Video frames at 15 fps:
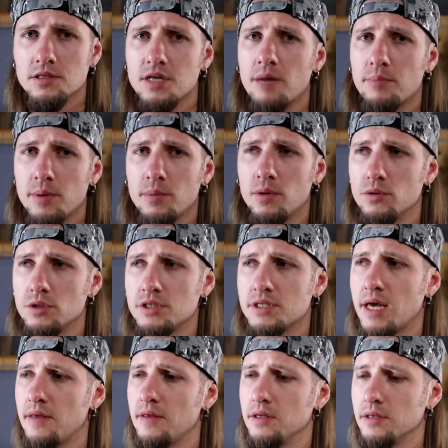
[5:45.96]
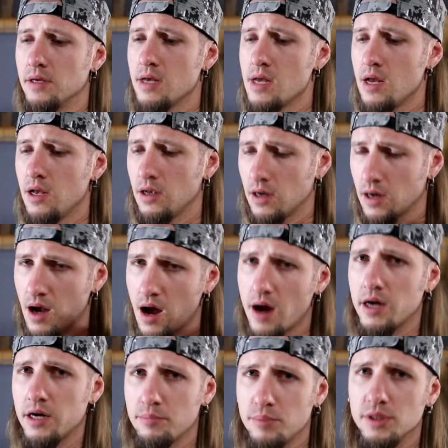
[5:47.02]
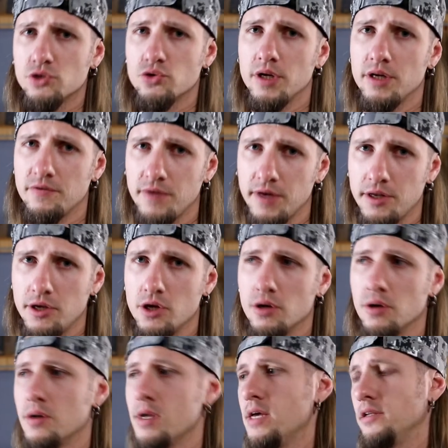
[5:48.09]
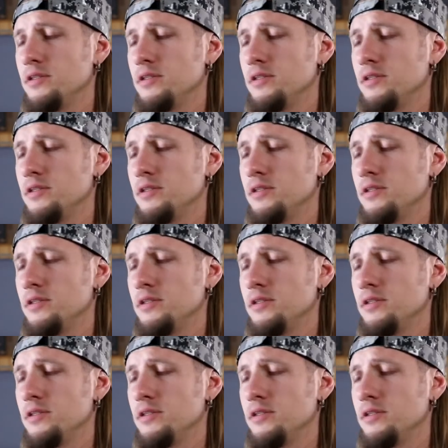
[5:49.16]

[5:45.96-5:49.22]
Some people would say that higher bitrate video